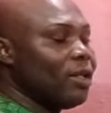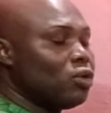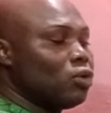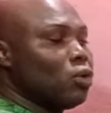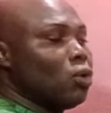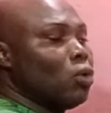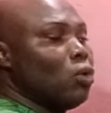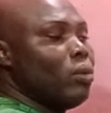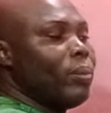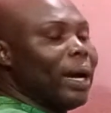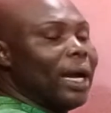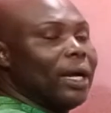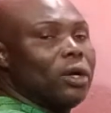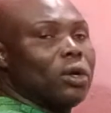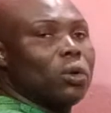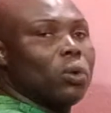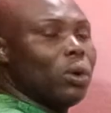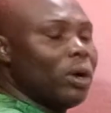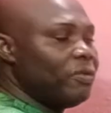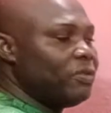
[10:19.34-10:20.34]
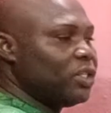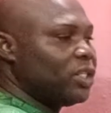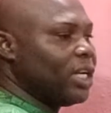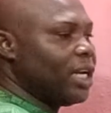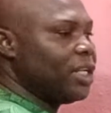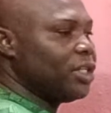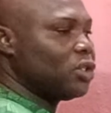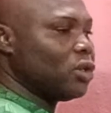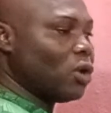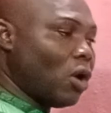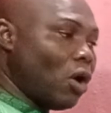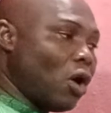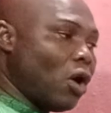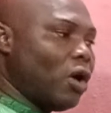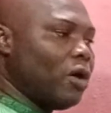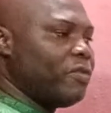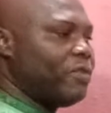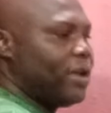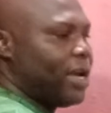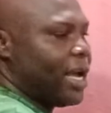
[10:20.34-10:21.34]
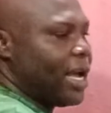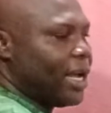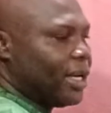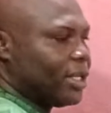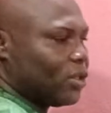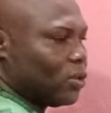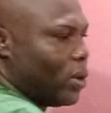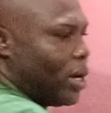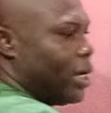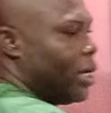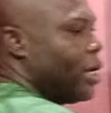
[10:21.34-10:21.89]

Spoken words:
through by the coefficient of x squared.